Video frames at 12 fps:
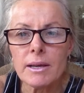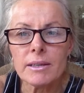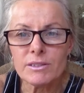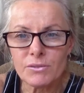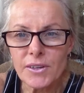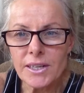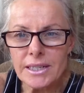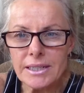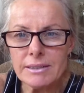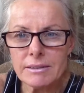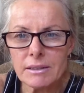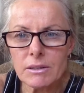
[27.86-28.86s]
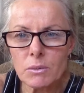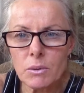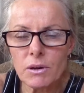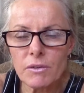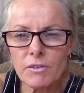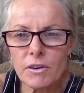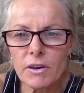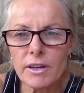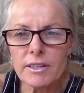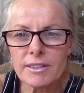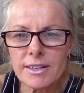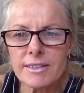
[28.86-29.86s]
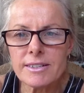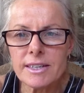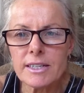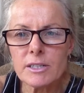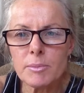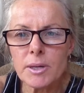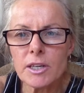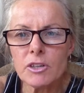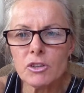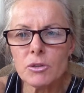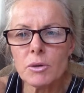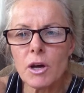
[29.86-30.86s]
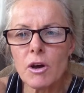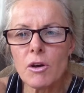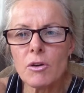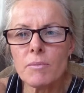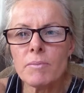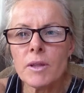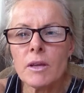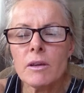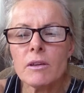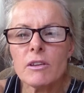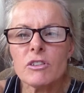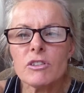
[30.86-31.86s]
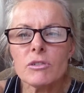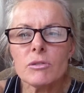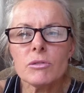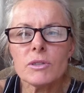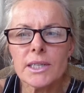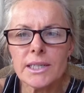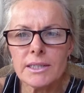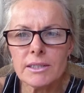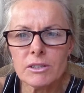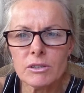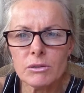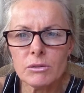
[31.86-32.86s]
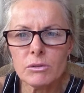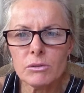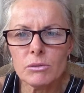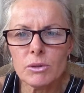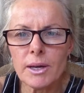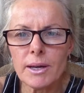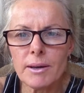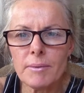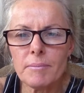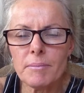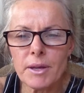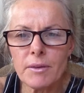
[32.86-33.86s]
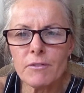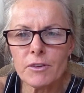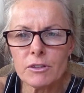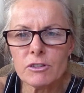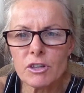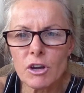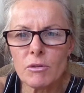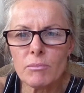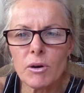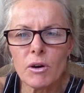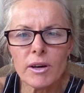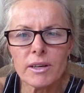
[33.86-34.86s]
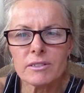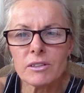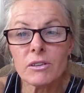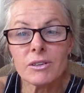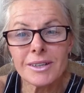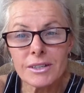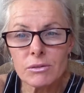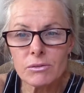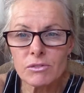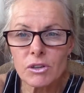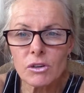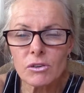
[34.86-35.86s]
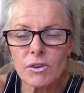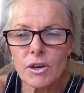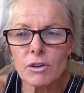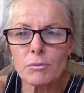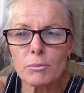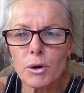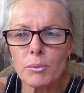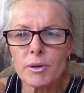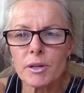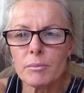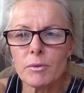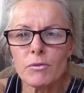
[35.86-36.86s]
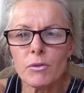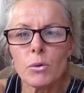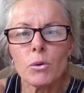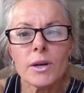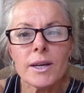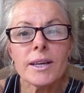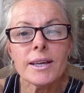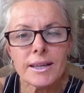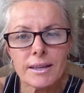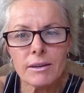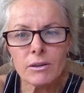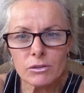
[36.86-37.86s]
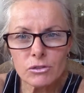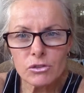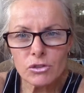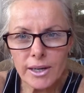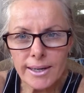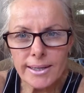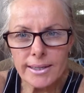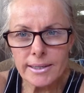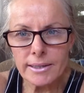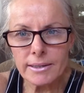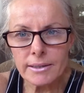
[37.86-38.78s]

it's fairly easy to qualify. It does need to be a new home. You do need to be a first home buyer, so you need to have not have owned property before in Australia.